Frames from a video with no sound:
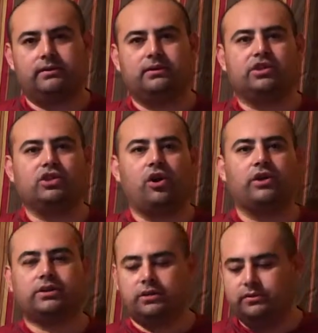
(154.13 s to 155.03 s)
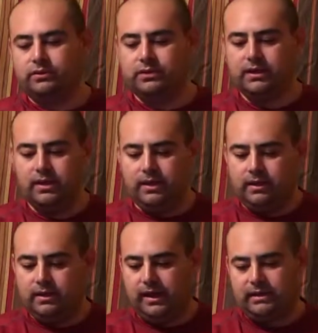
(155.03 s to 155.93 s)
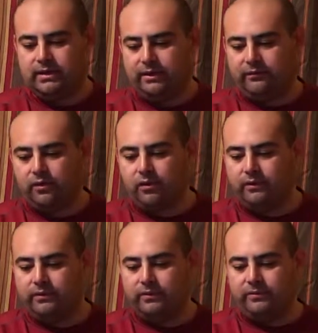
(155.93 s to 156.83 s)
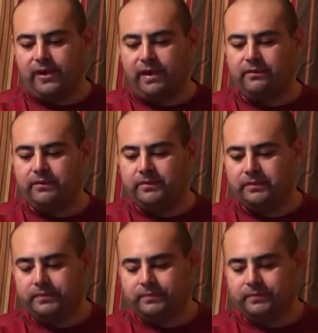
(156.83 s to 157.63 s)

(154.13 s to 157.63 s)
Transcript: star screws. It has like 4 of them, 5 of them.